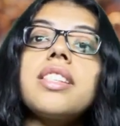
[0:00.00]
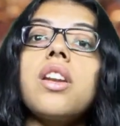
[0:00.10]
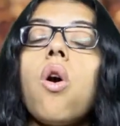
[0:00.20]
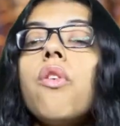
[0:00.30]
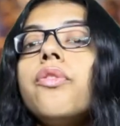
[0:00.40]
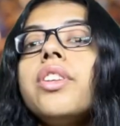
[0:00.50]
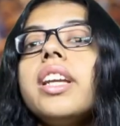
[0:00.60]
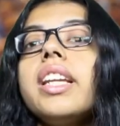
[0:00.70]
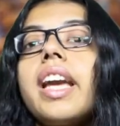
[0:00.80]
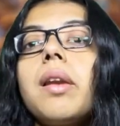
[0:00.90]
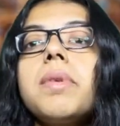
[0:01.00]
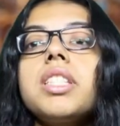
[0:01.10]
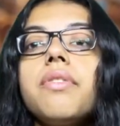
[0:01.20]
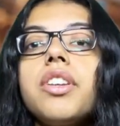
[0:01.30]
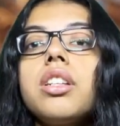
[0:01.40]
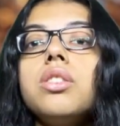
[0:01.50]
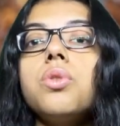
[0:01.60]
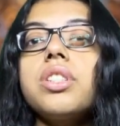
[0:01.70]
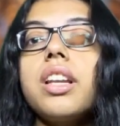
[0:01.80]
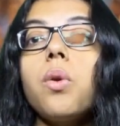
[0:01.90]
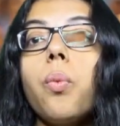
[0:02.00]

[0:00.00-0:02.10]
and often it can be difficult to tell